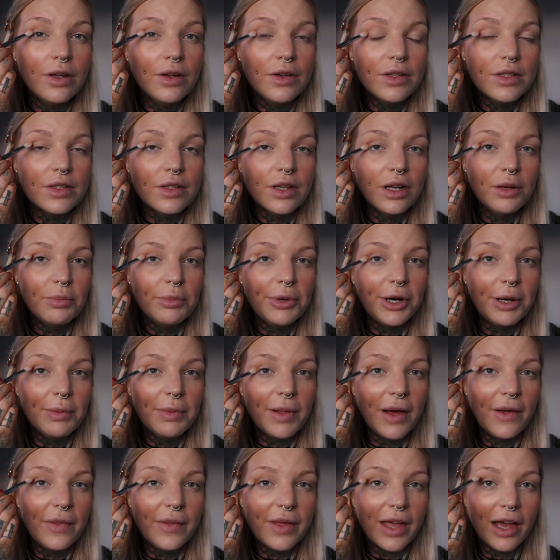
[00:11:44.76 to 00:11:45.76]
I'm just going to
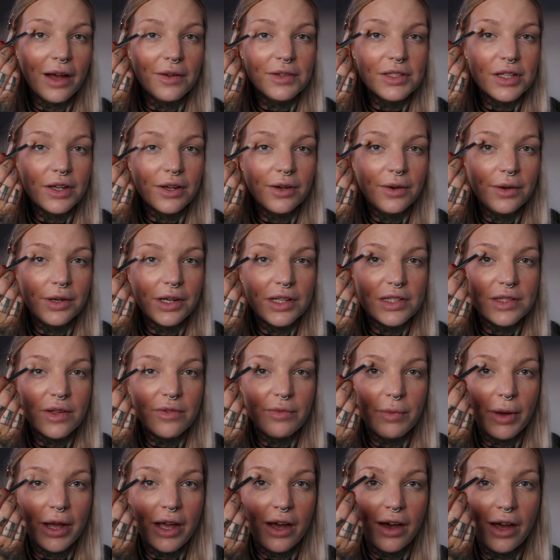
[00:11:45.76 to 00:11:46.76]
pop that in the outer corners
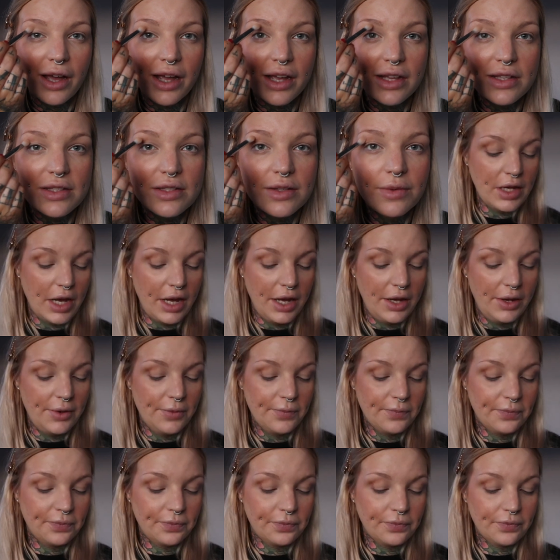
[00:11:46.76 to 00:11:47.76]
of my eyes.
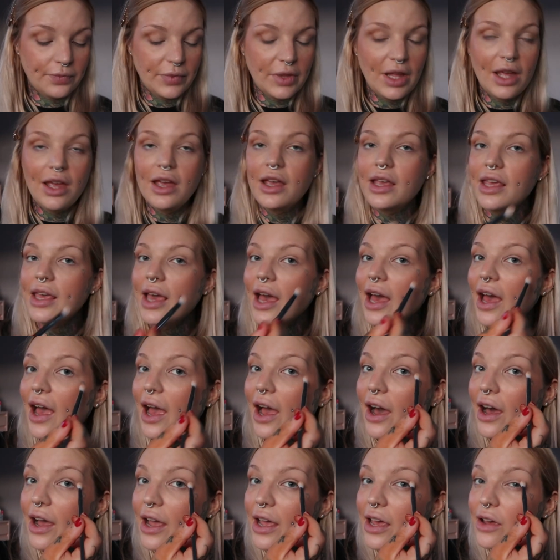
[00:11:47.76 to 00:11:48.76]
So
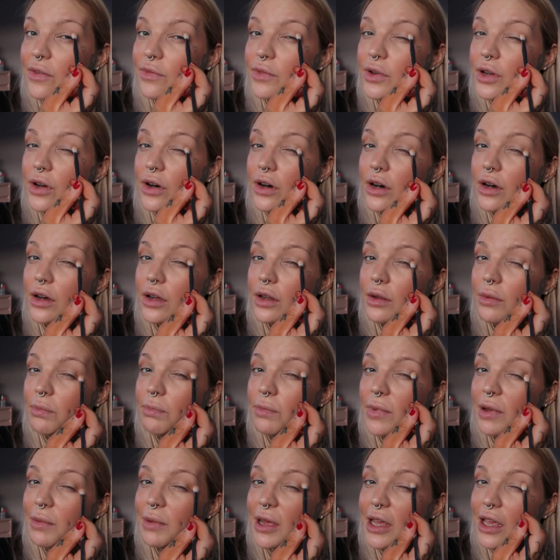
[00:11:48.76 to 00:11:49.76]
yeah, I have not
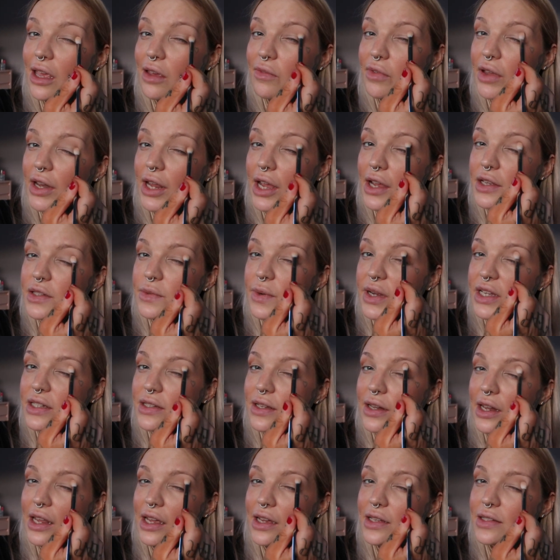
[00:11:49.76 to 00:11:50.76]
been making videos
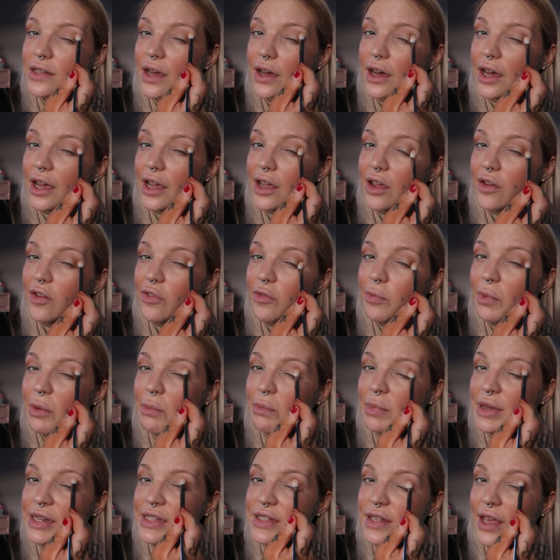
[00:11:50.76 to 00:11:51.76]
recently because I've
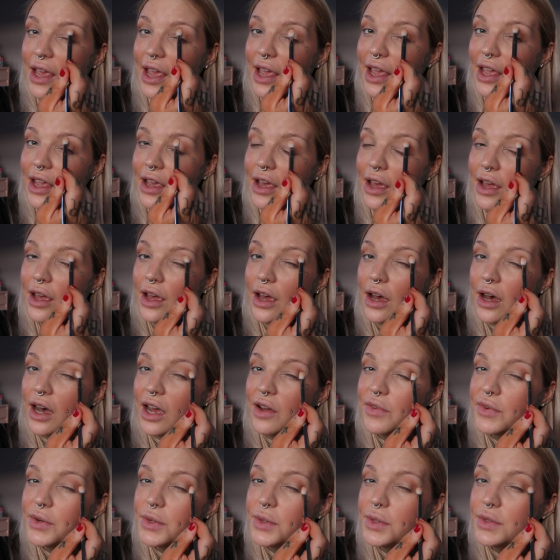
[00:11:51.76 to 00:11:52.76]
been busy.
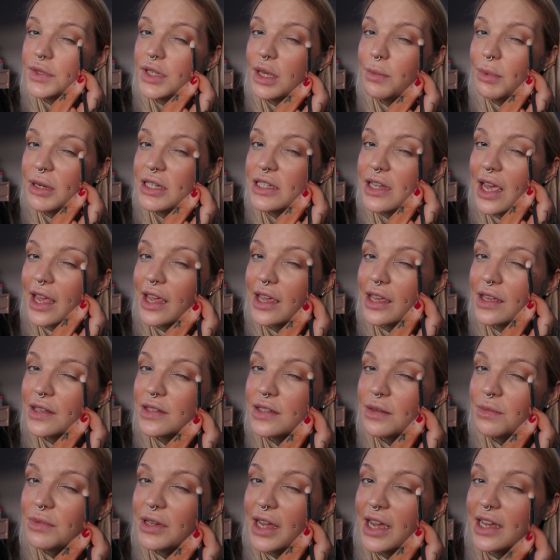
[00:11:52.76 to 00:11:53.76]
I've also been taking
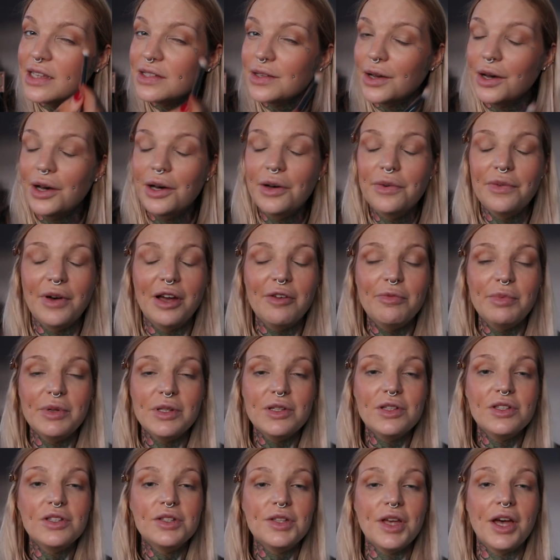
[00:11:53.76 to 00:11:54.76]
some days off. I've
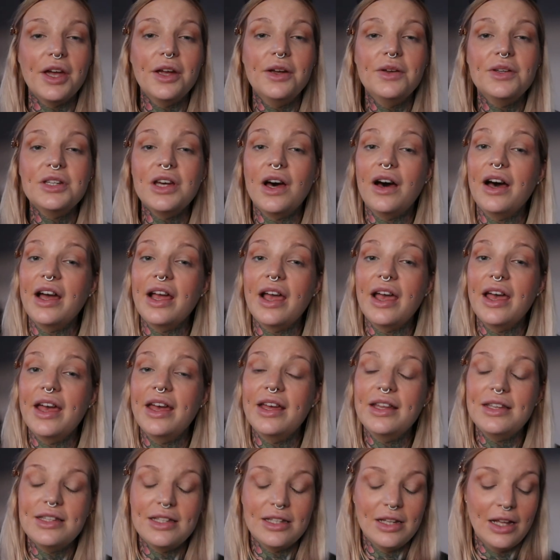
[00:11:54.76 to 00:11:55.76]
been so
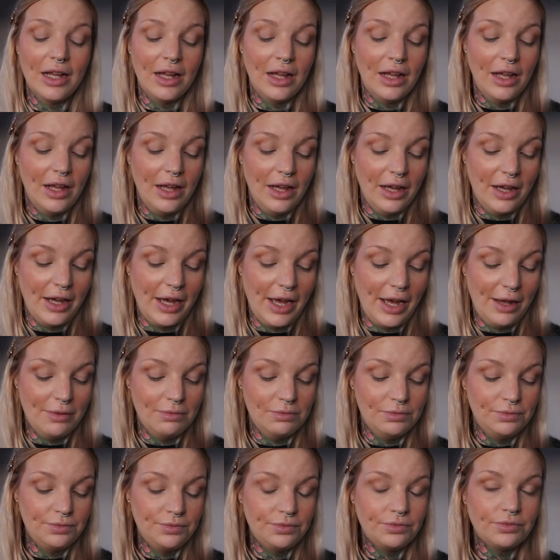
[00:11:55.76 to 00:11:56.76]
tired.
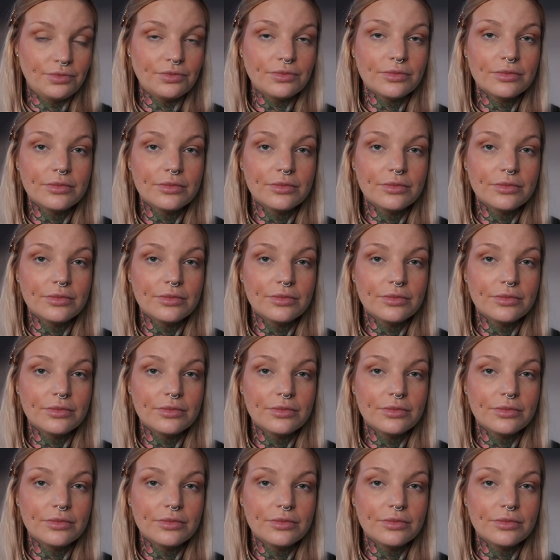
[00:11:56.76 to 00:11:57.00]
And